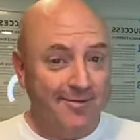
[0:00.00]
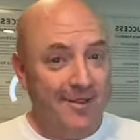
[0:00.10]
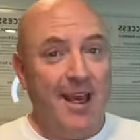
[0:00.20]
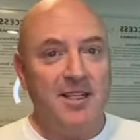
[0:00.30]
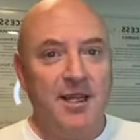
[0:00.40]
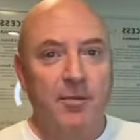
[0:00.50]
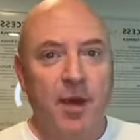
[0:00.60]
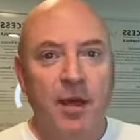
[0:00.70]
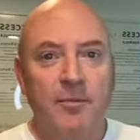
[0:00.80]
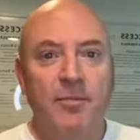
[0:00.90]
You guys get
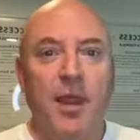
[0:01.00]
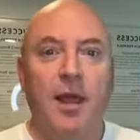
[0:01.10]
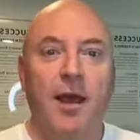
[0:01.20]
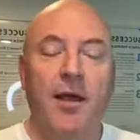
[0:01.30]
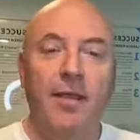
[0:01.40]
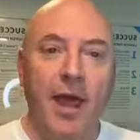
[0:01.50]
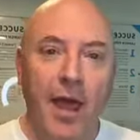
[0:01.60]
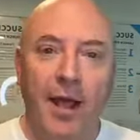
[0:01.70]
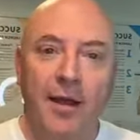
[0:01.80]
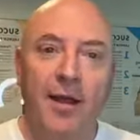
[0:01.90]
me? And
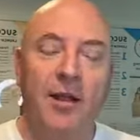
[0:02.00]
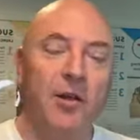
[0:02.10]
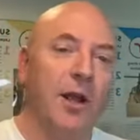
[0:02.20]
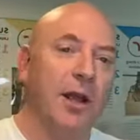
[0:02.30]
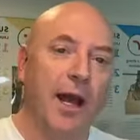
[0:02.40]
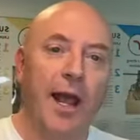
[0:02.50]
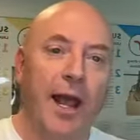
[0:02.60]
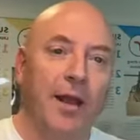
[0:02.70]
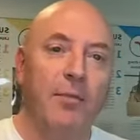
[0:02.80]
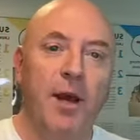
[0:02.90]
then you can kind of
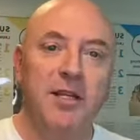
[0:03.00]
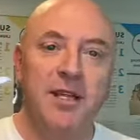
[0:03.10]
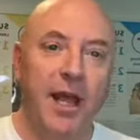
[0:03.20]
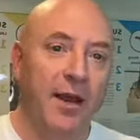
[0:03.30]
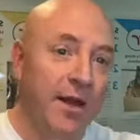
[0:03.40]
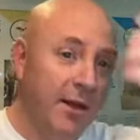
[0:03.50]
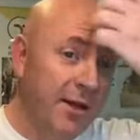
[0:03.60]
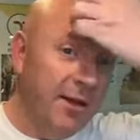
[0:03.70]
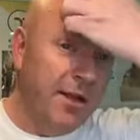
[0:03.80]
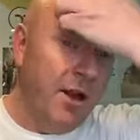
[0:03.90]
end it by saying,
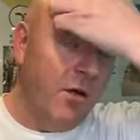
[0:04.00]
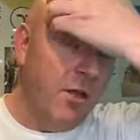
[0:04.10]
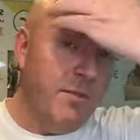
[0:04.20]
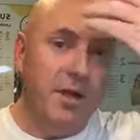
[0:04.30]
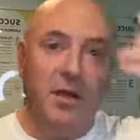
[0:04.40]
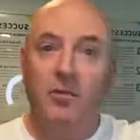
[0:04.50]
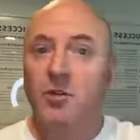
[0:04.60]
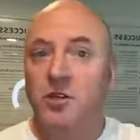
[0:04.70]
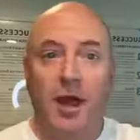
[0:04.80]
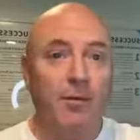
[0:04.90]

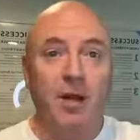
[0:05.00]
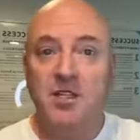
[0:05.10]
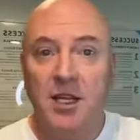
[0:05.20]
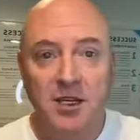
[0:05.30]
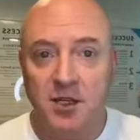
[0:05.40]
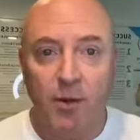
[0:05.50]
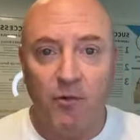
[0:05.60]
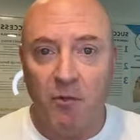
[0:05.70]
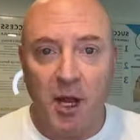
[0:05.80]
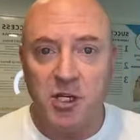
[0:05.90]
would you like me to send you some
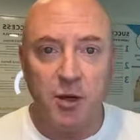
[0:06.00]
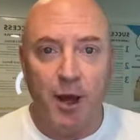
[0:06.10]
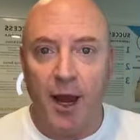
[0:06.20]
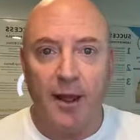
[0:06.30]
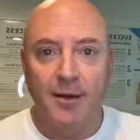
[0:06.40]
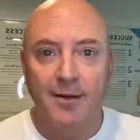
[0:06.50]
information about it?